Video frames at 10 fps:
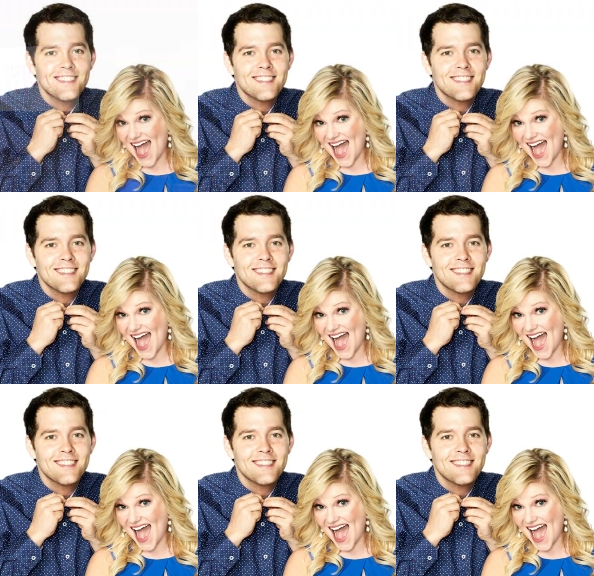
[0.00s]

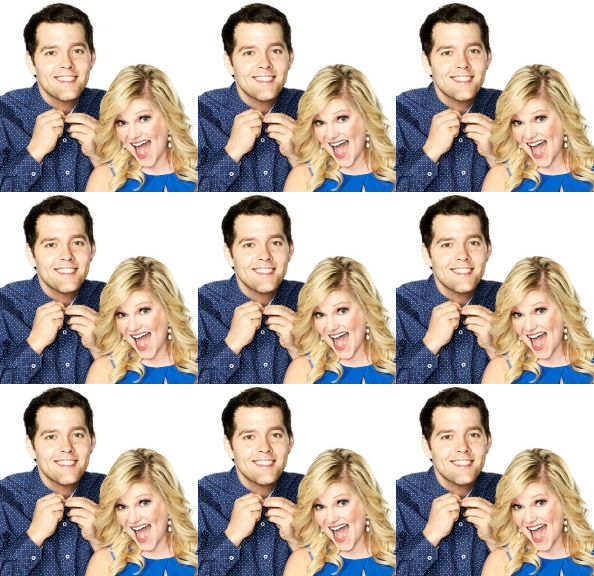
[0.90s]

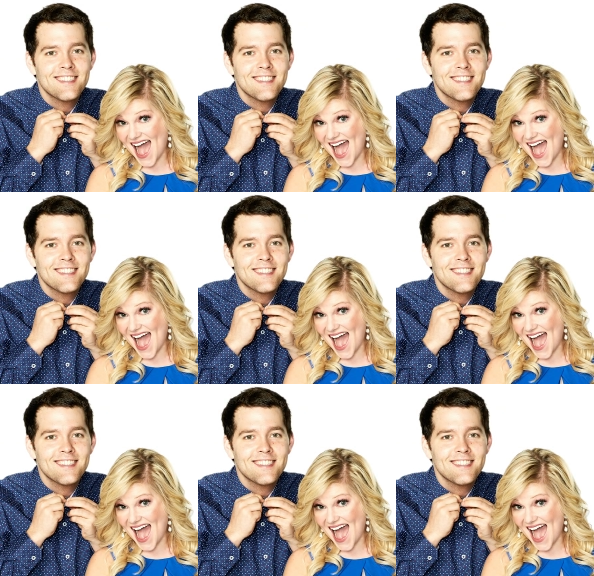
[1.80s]

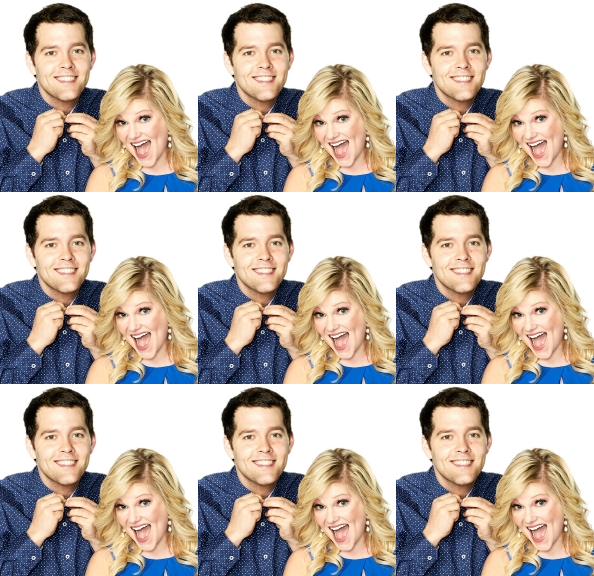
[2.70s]

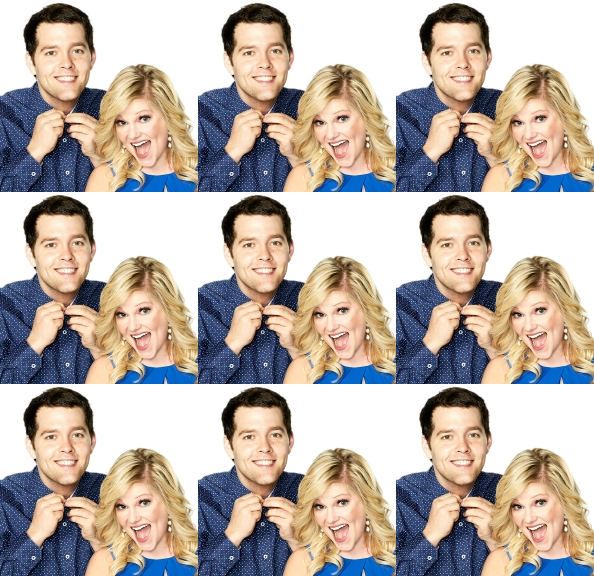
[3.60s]

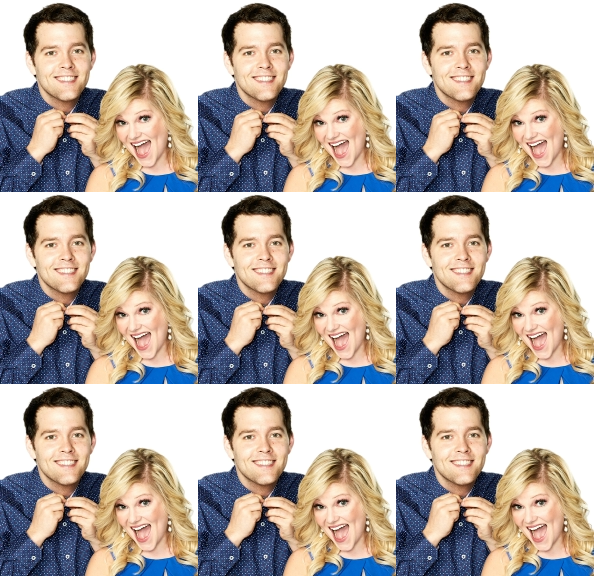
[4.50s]

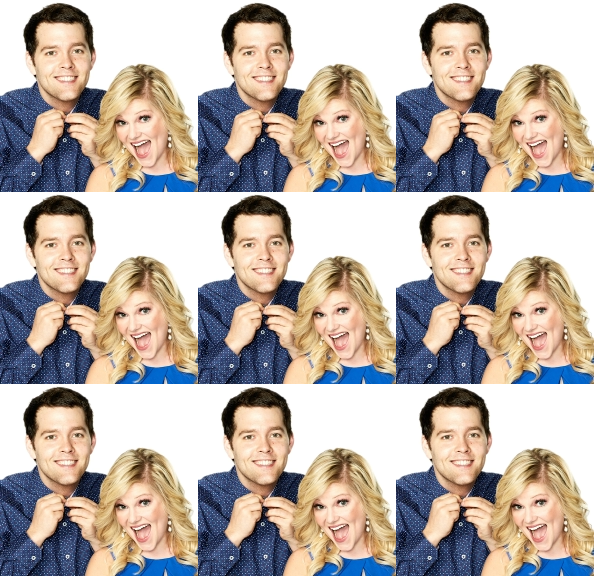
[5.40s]

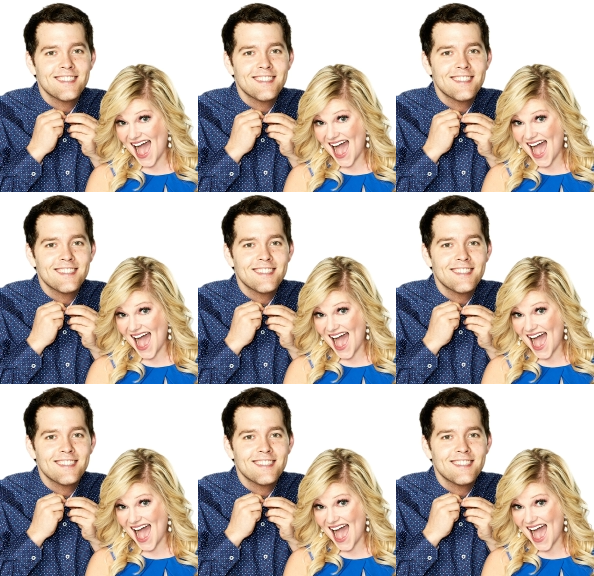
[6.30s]

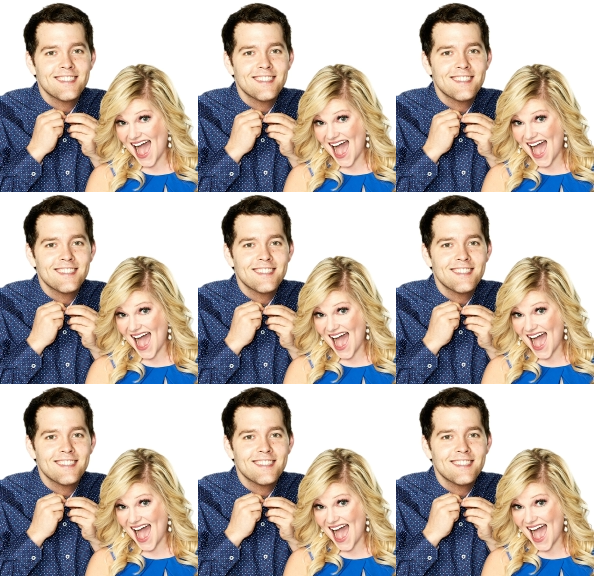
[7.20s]
(no one is talking)